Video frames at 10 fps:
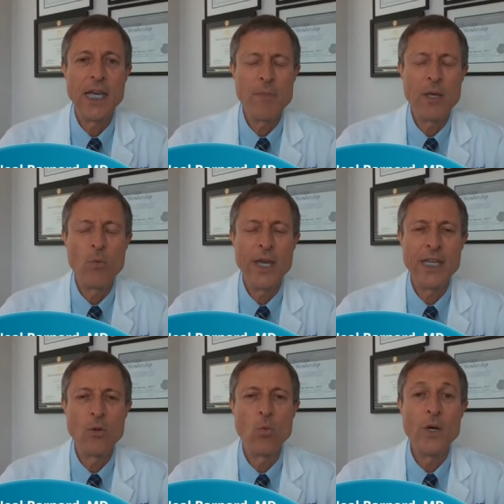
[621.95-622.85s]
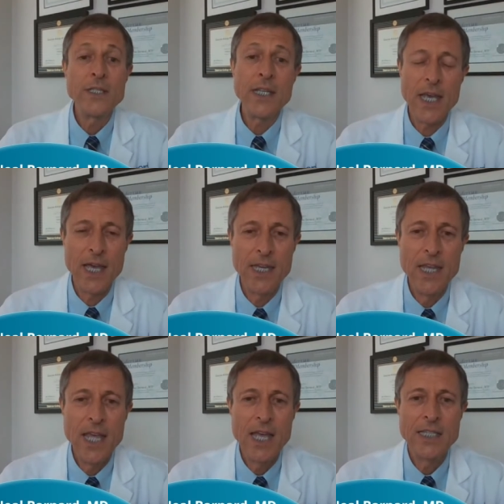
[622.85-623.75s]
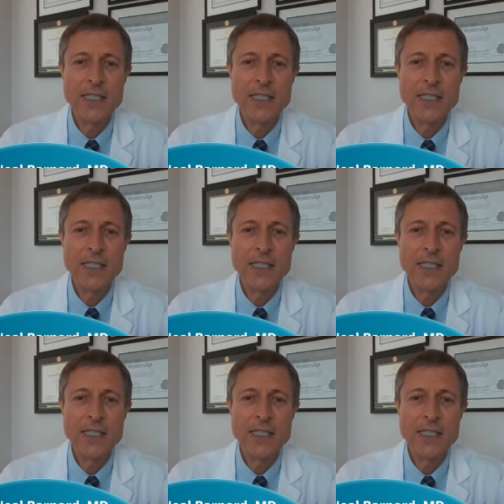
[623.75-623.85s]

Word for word: AMA weighed in once again